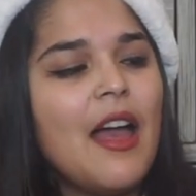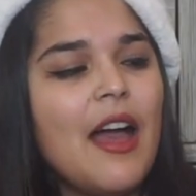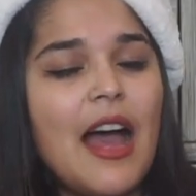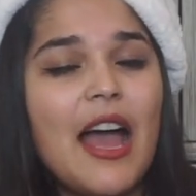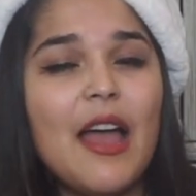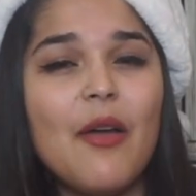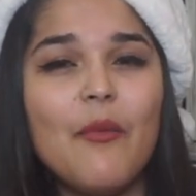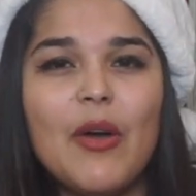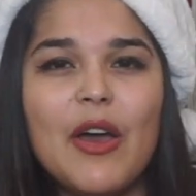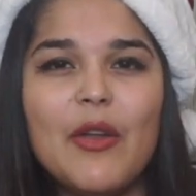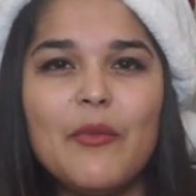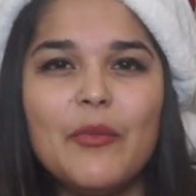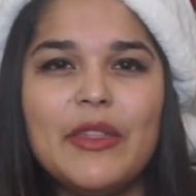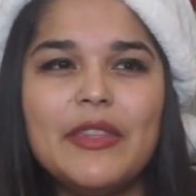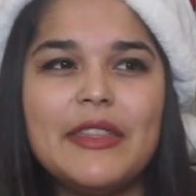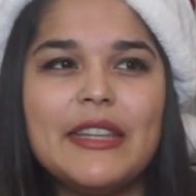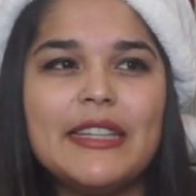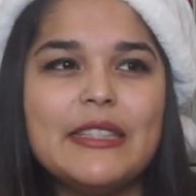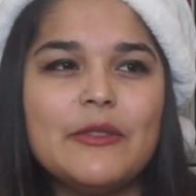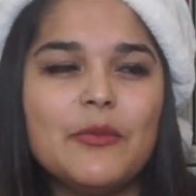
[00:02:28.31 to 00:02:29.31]
I went
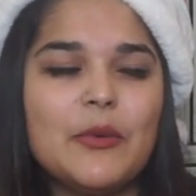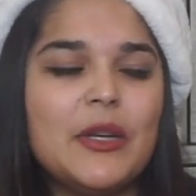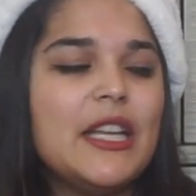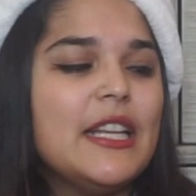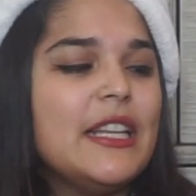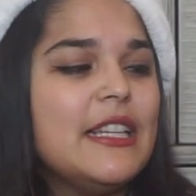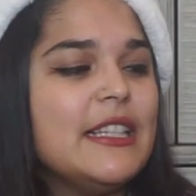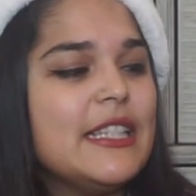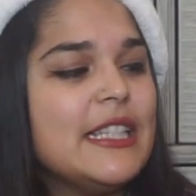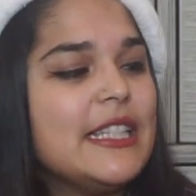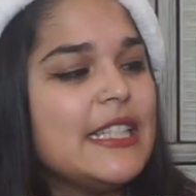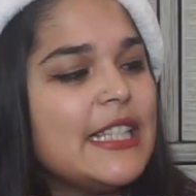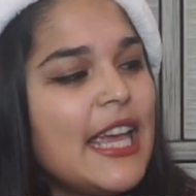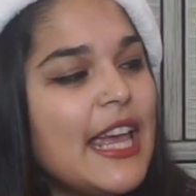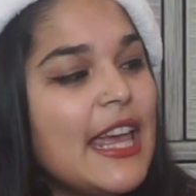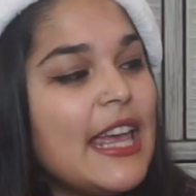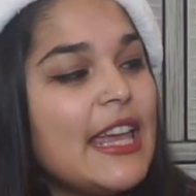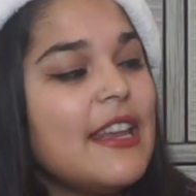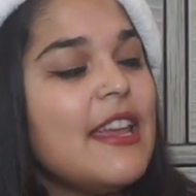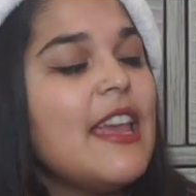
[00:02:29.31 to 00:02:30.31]
with this one
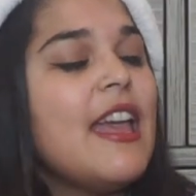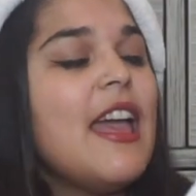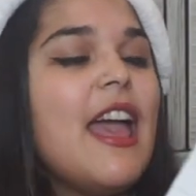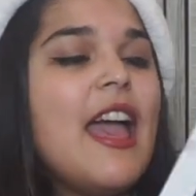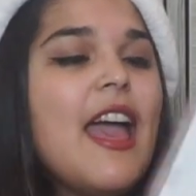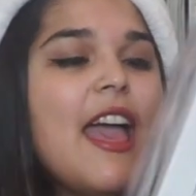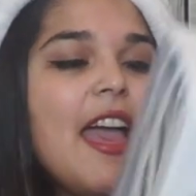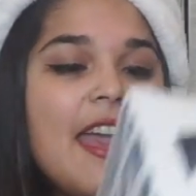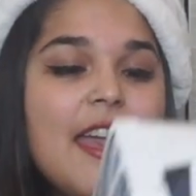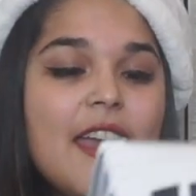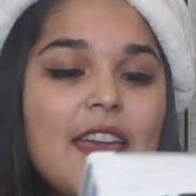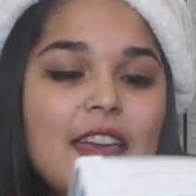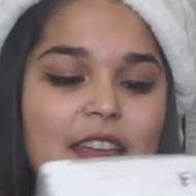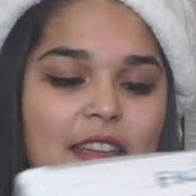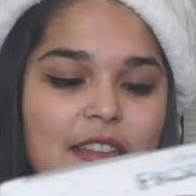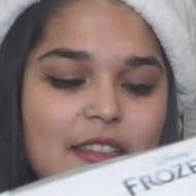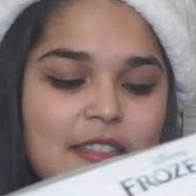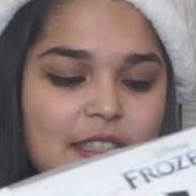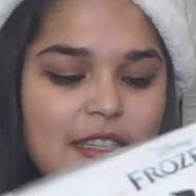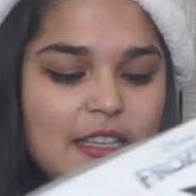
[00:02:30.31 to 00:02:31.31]
instead.
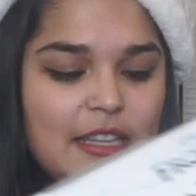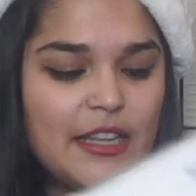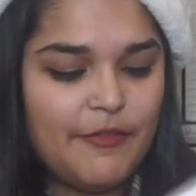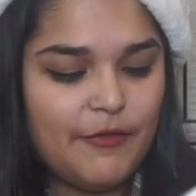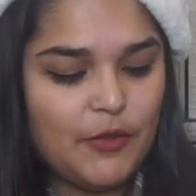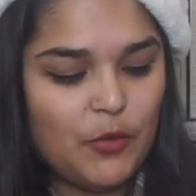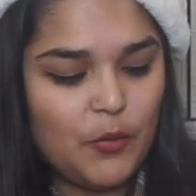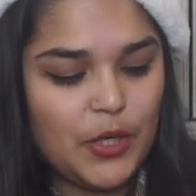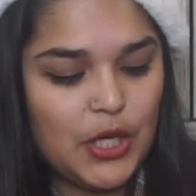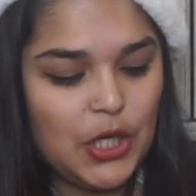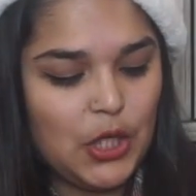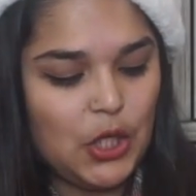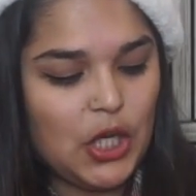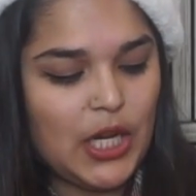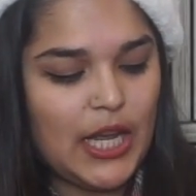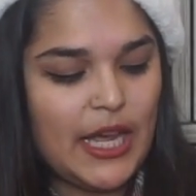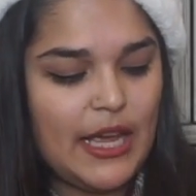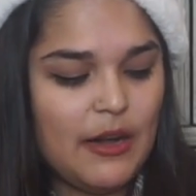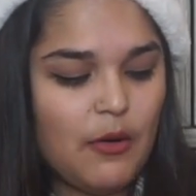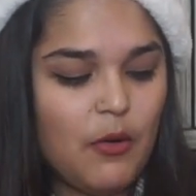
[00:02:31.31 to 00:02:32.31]
And if you want to
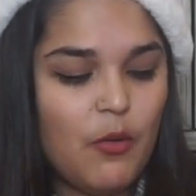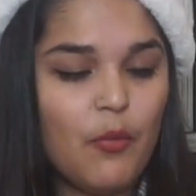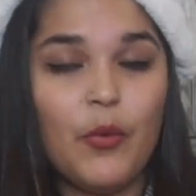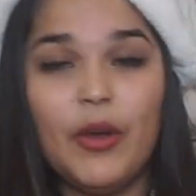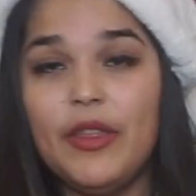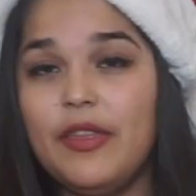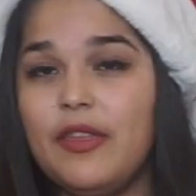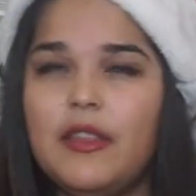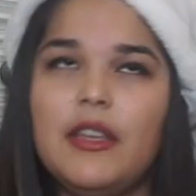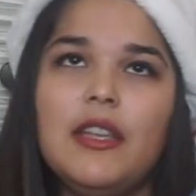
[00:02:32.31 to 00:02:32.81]
look at what